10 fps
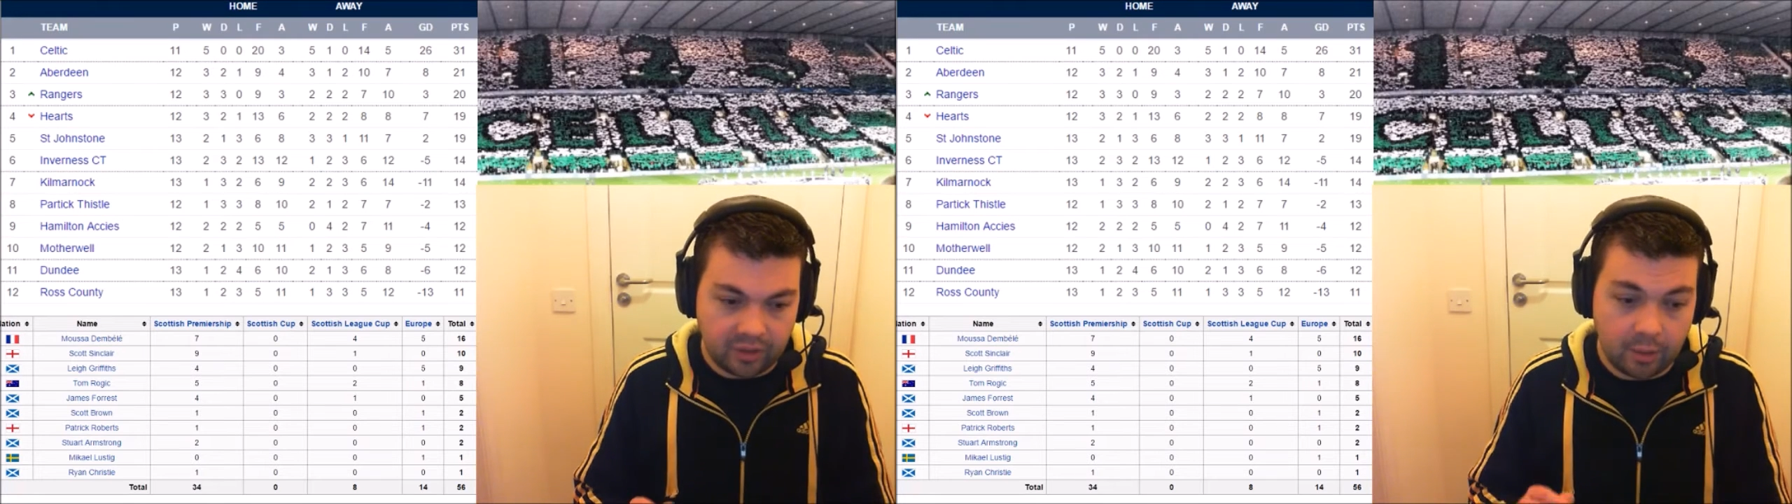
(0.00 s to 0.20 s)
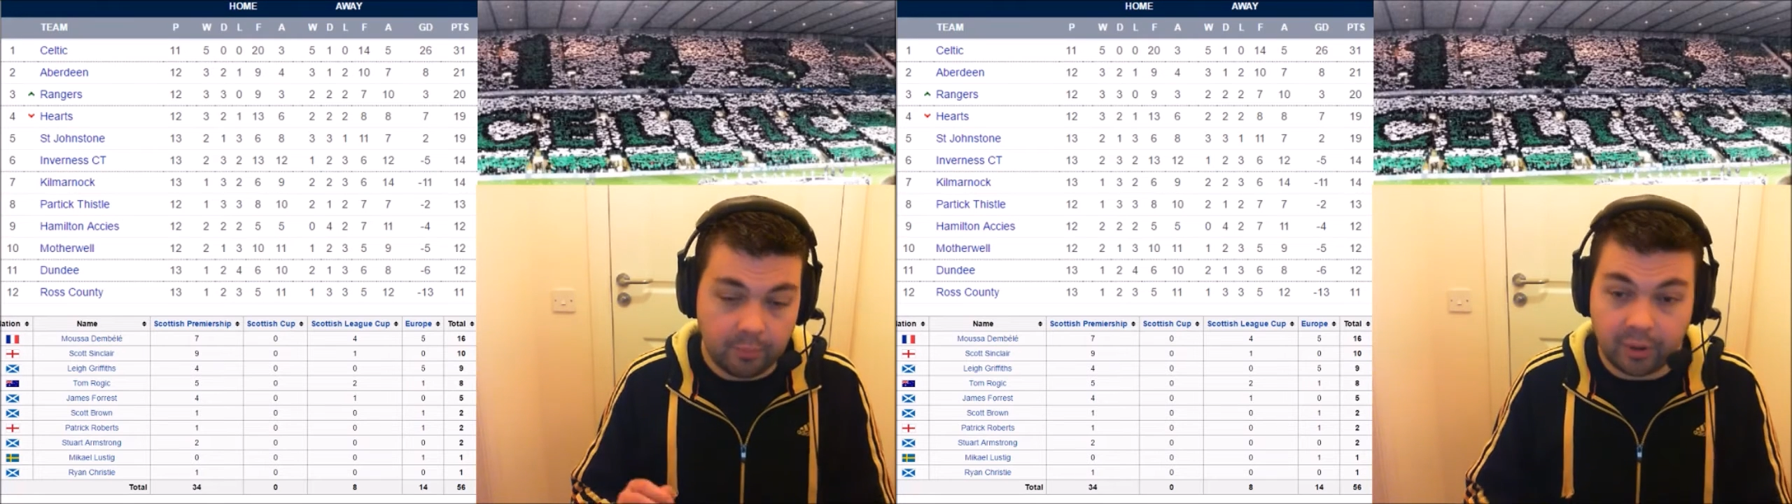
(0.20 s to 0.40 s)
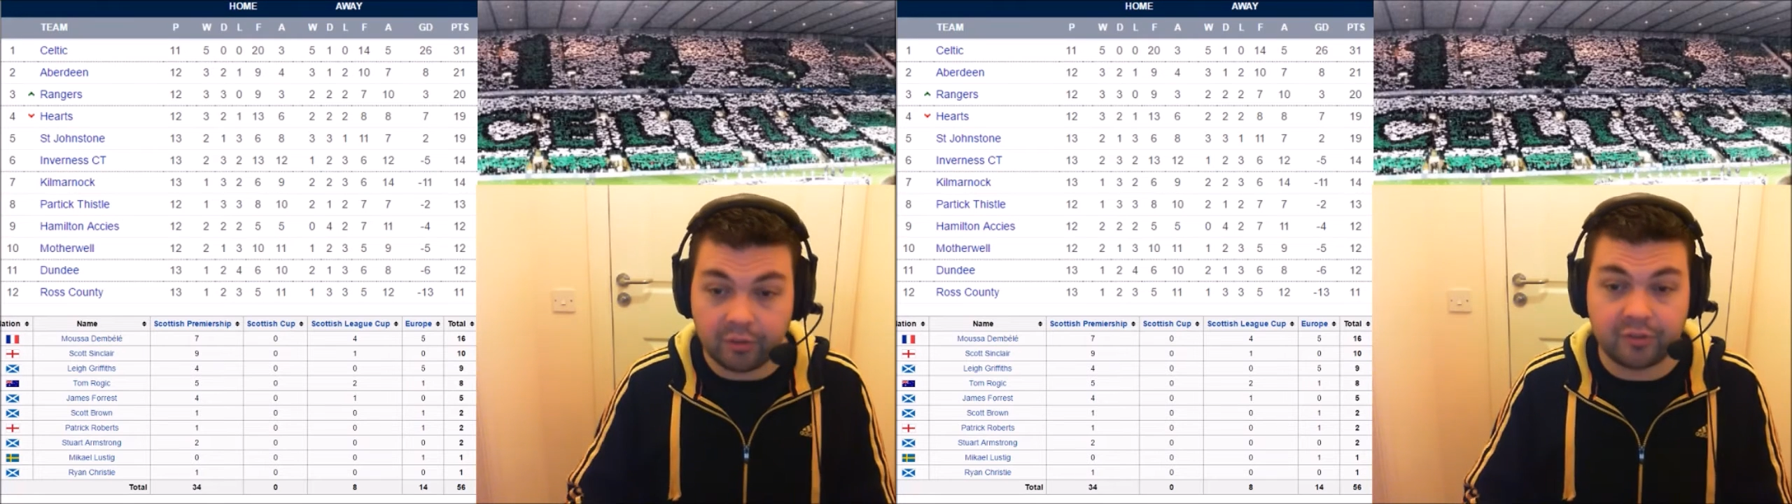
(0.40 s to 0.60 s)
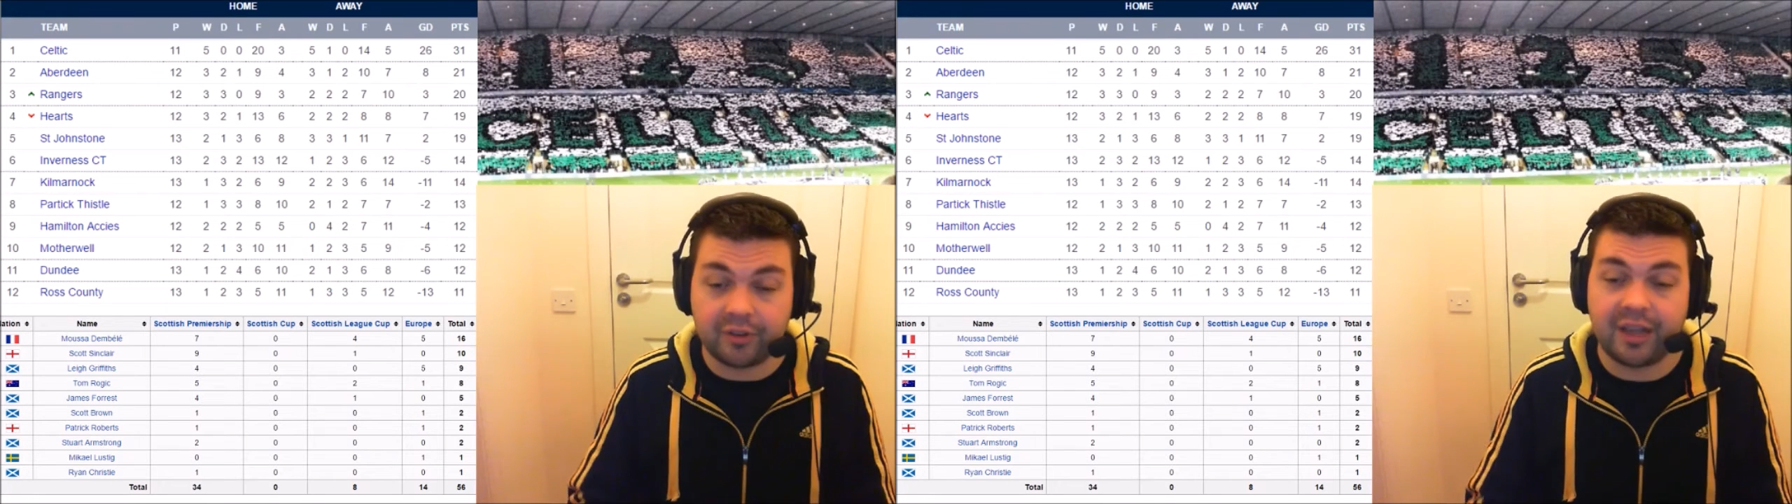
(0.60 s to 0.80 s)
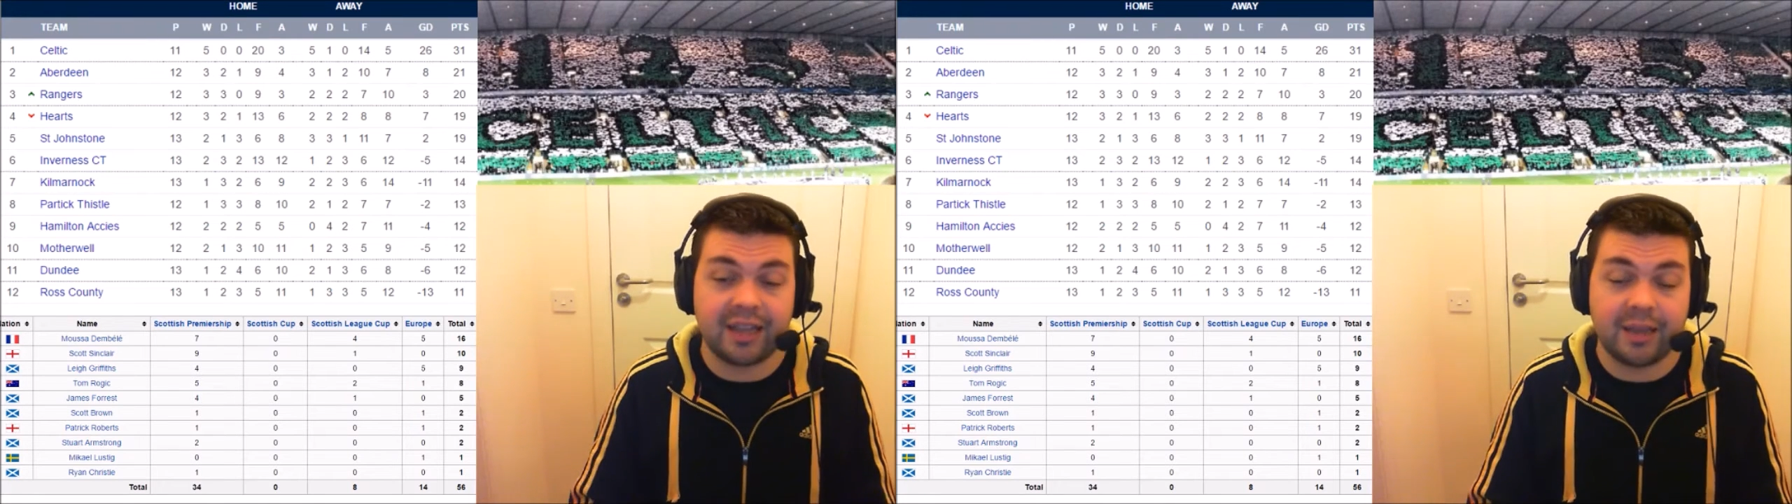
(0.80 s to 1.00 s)
But for
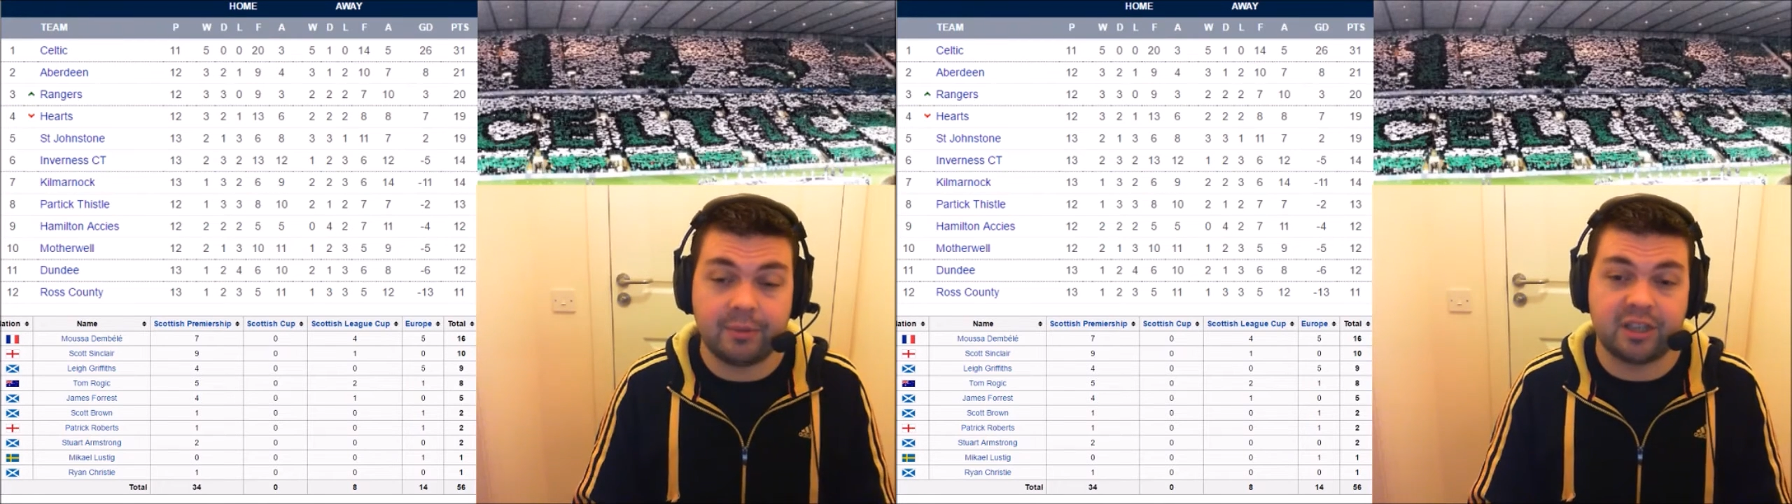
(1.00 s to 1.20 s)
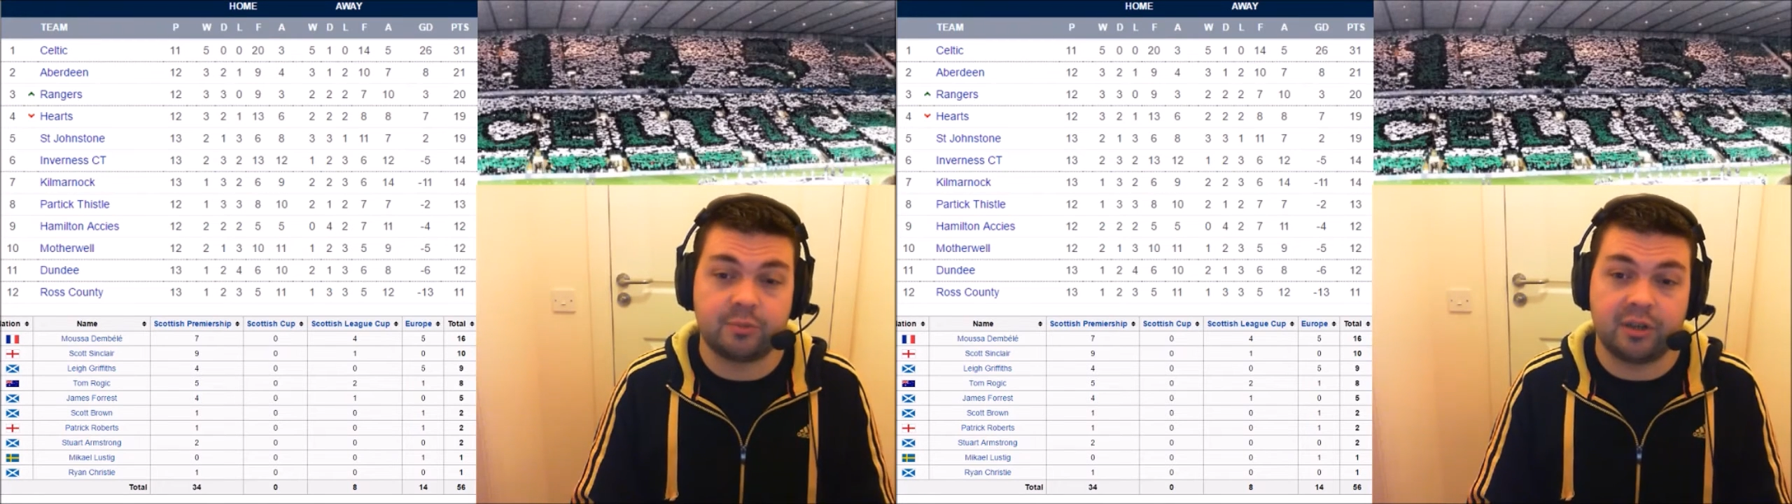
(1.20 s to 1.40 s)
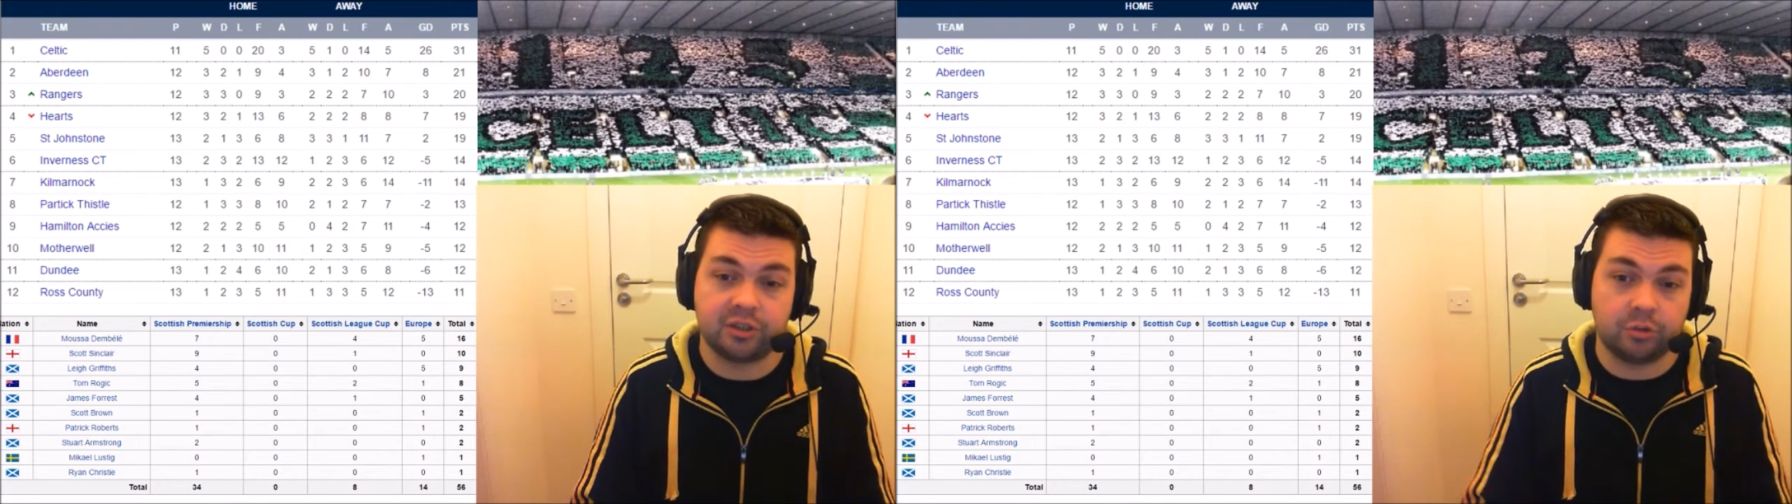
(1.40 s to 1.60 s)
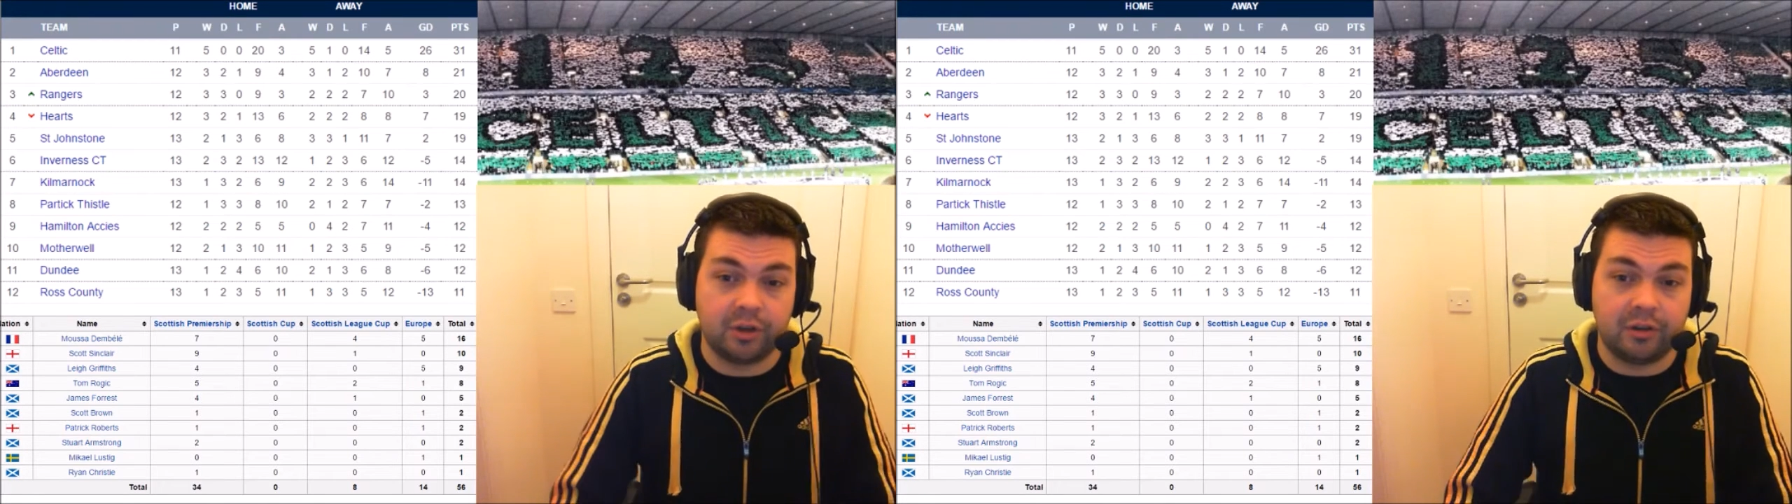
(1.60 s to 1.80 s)
that game against Barcelona,